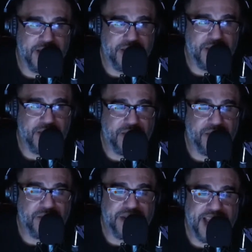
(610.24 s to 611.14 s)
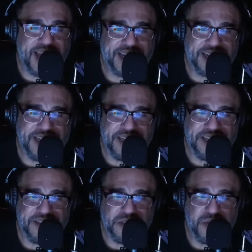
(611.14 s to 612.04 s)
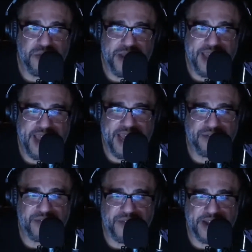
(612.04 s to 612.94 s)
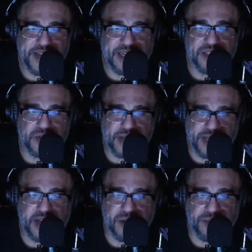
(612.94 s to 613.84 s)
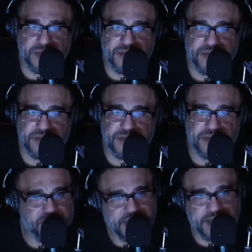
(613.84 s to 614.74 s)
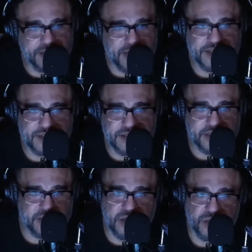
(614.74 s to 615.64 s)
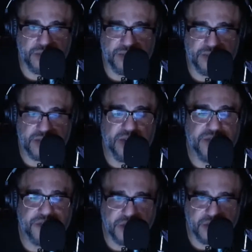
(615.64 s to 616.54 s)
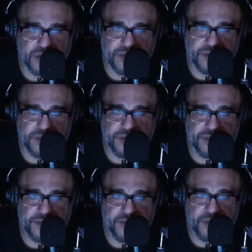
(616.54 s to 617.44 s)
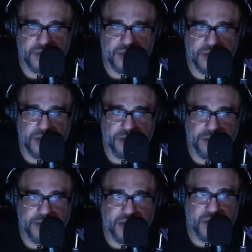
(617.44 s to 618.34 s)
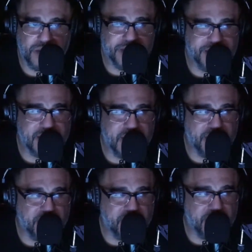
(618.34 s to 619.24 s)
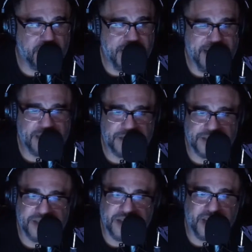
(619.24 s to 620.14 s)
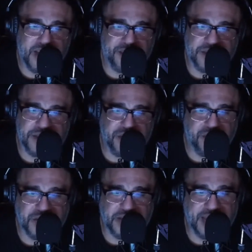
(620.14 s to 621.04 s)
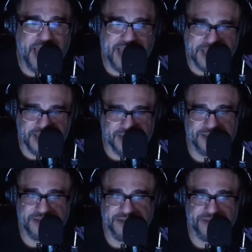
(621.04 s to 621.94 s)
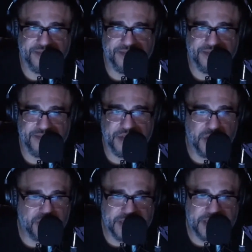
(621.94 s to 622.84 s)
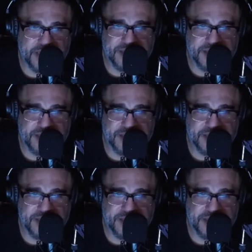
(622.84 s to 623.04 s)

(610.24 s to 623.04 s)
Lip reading: Well, the reality is you may have a financial leg up. That's dope. Good for you. But you know what? There's other aspects of your life that you're fucking lacking. You know what I'm saying?